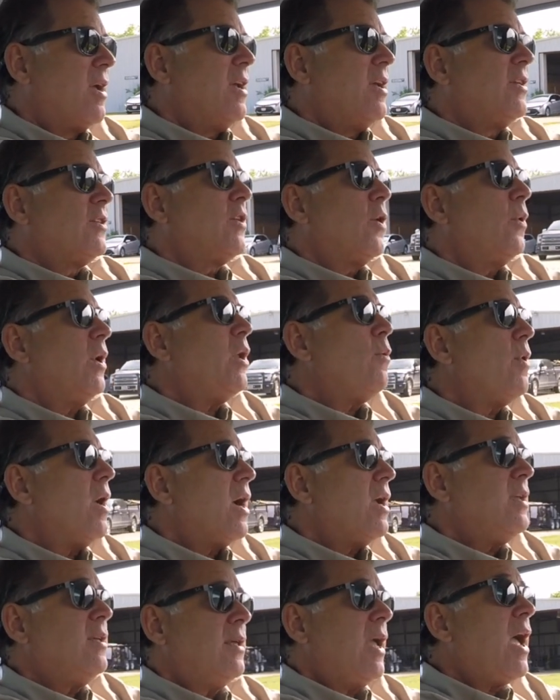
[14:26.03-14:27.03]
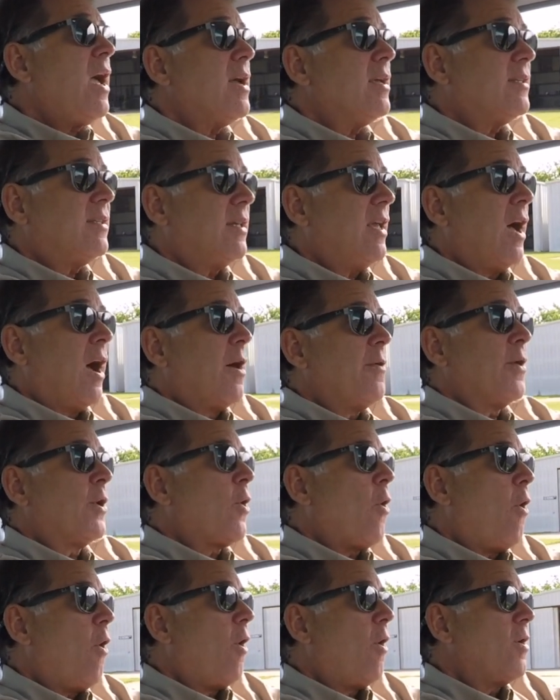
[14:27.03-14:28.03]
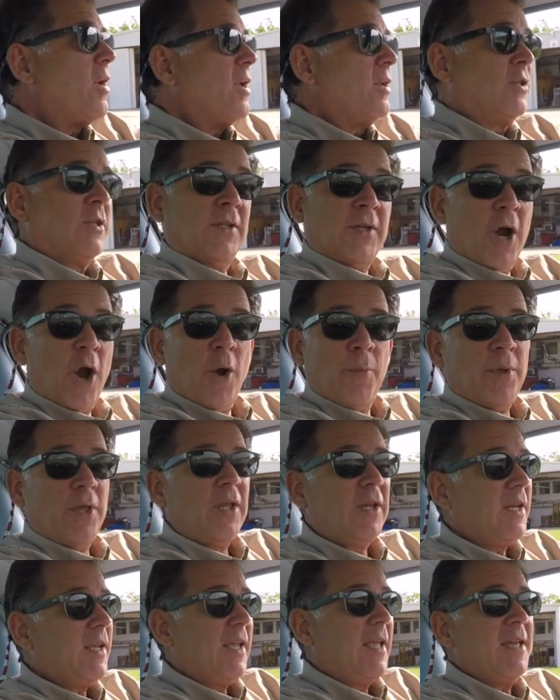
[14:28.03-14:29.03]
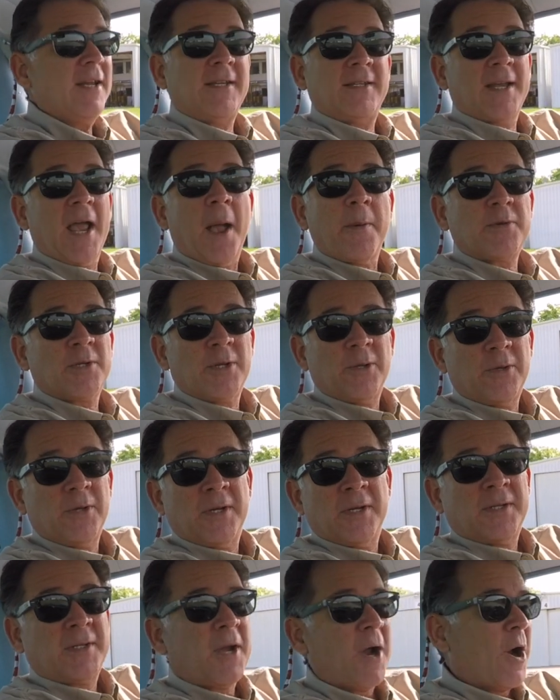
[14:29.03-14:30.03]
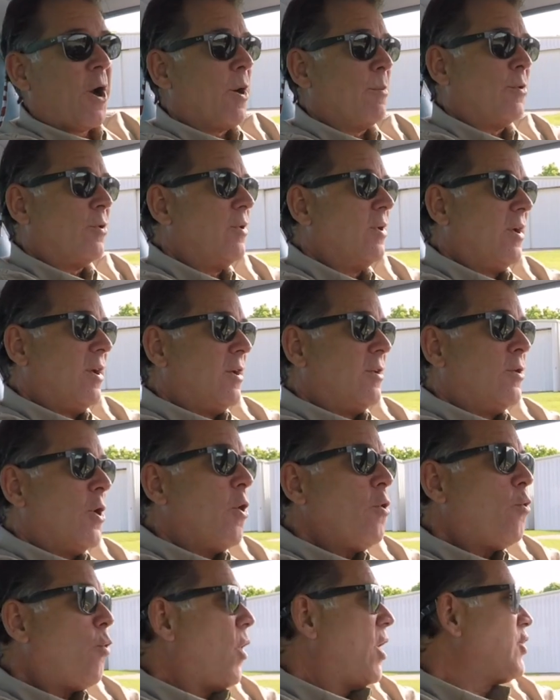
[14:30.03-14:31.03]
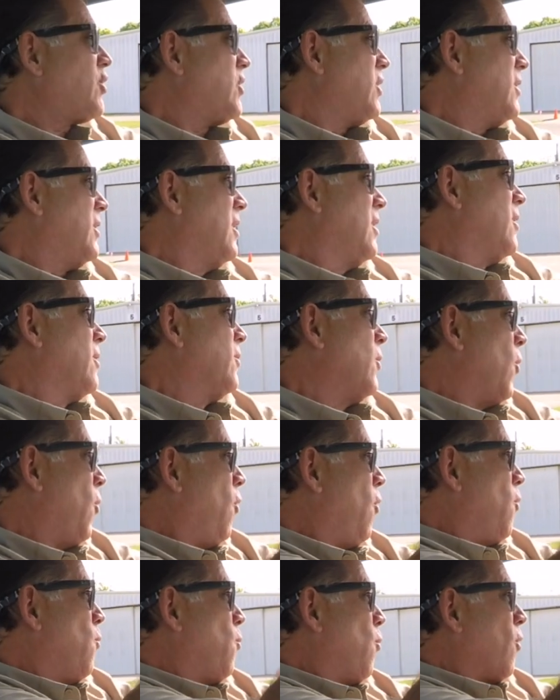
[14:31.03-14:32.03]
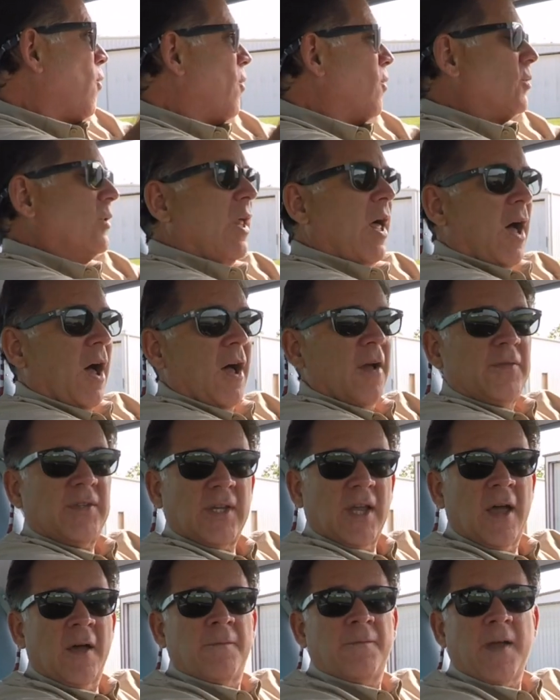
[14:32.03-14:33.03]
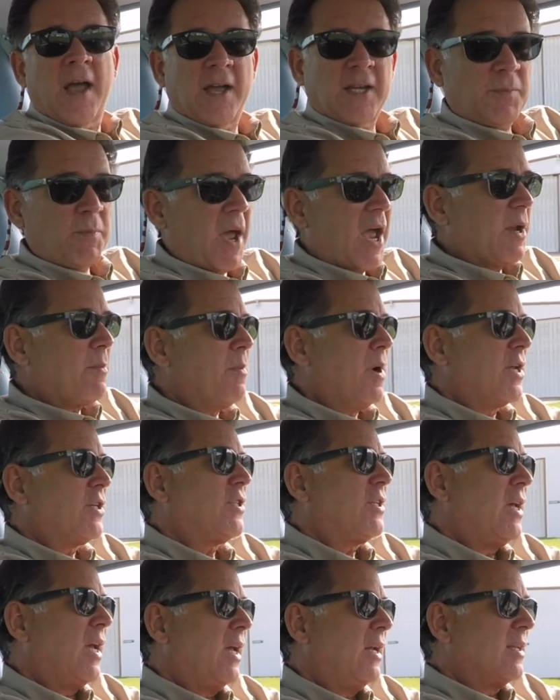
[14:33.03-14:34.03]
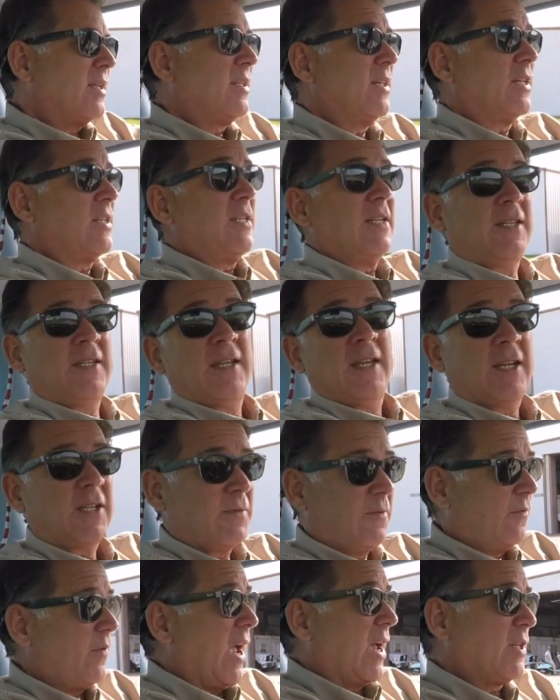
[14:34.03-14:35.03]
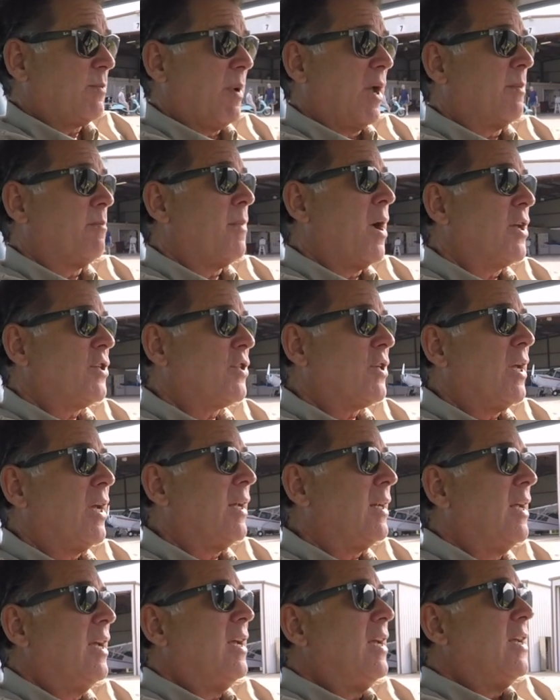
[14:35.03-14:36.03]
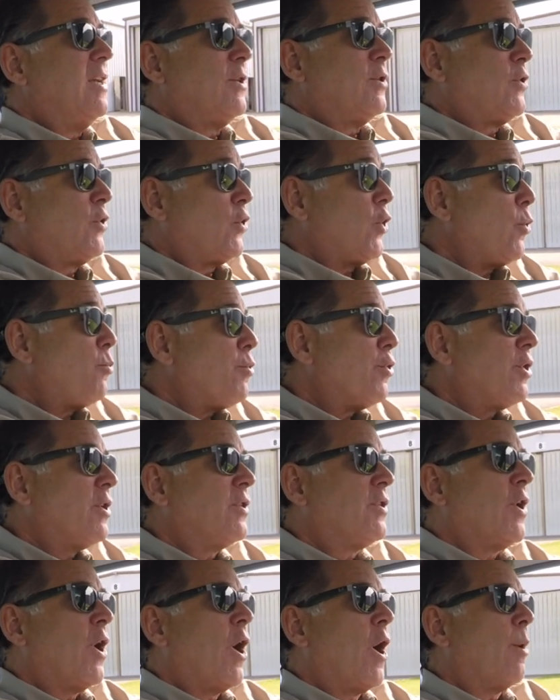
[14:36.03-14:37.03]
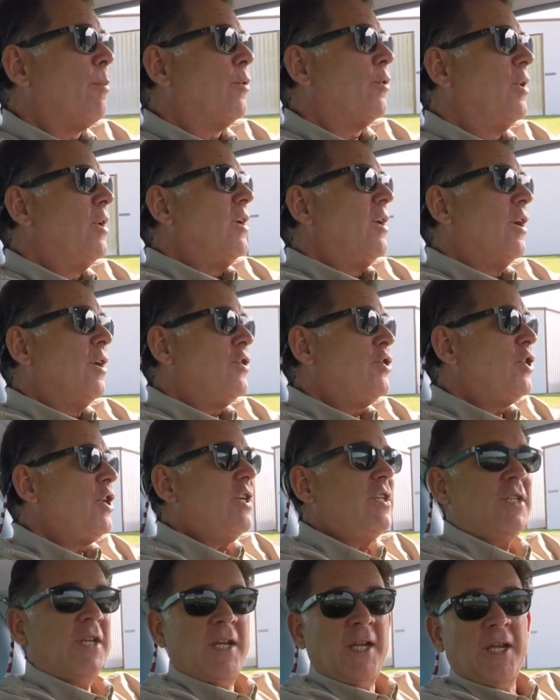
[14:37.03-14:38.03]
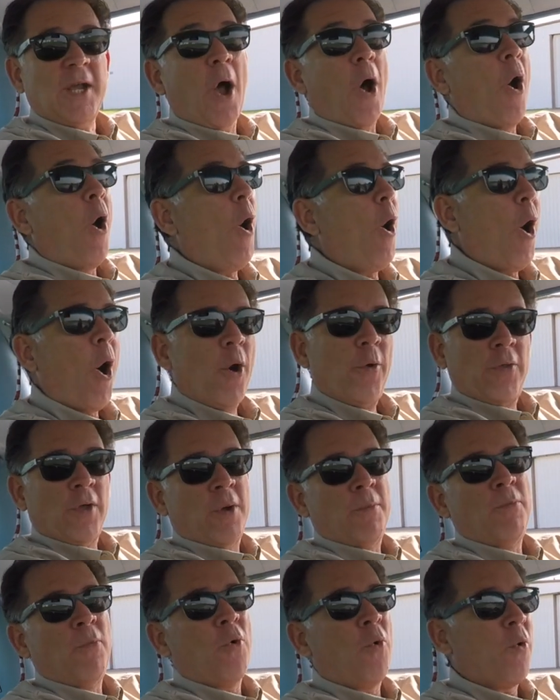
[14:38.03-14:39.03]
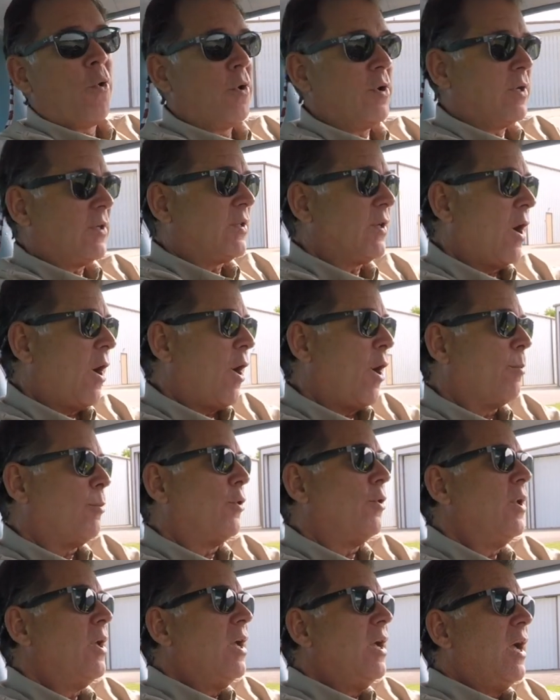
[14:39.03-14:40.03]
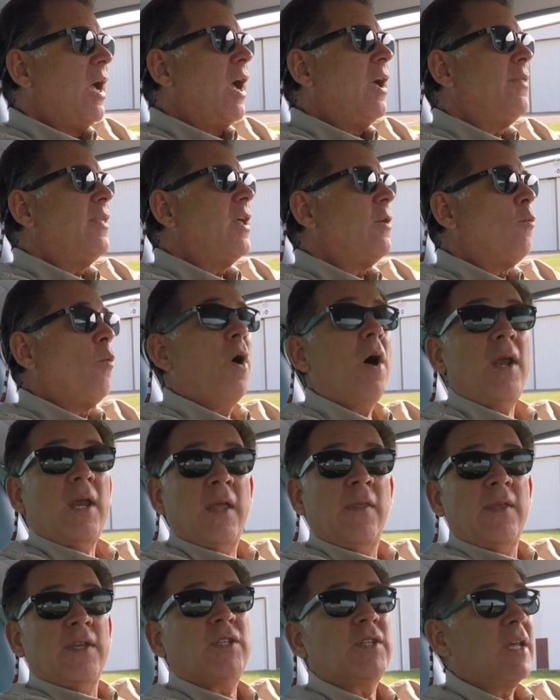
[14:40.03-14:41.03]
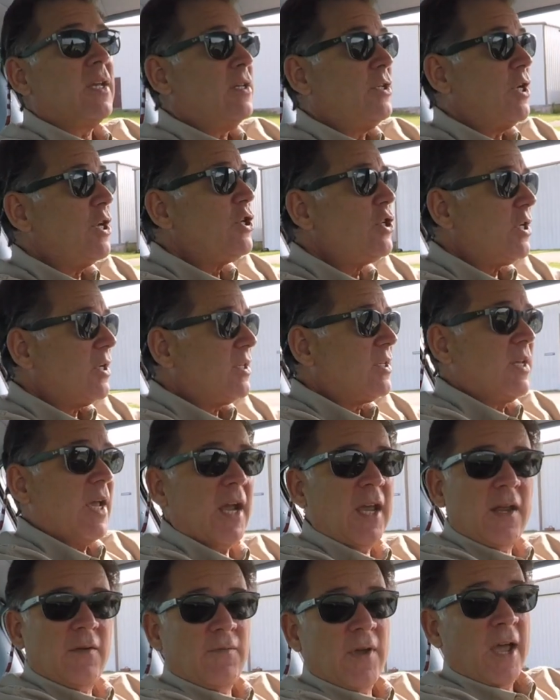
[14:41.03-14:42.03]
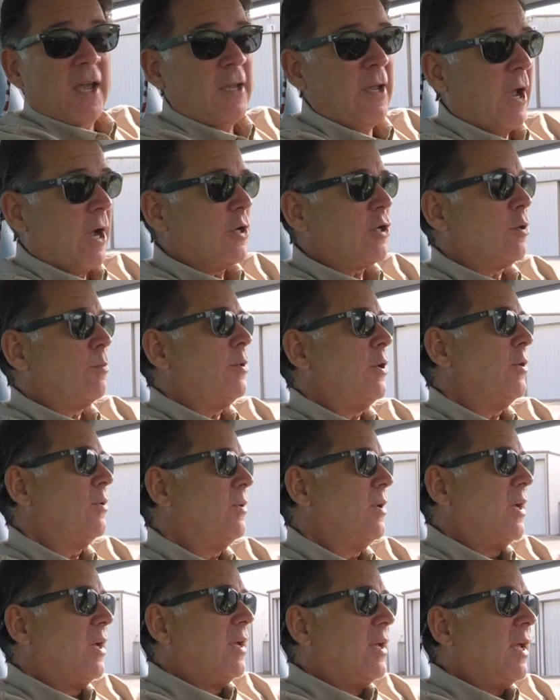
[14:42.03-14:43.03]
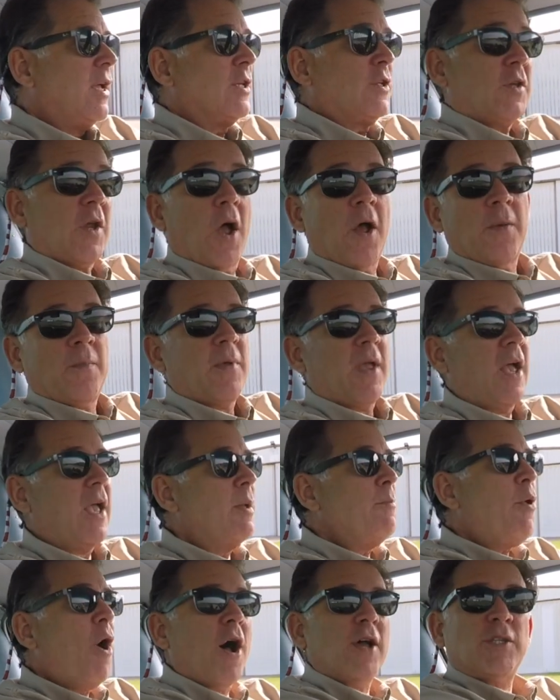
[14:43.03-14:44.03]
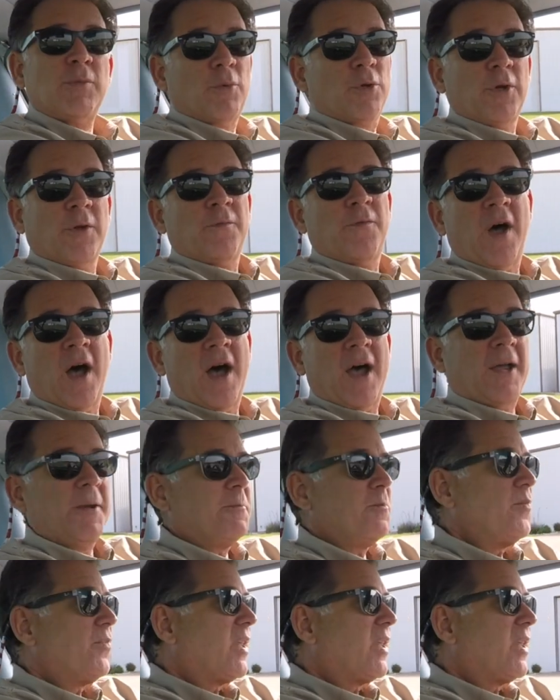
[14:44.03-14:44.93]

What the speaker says: So anyway, yes, the car, desirability, it is absolutely desirable. No question. The whole world loves a fastback Mustang, a 66 fastback Mustang, super desirable. A GT, all the more desirable. And then one in this condition, second value attribute, is impossible to find.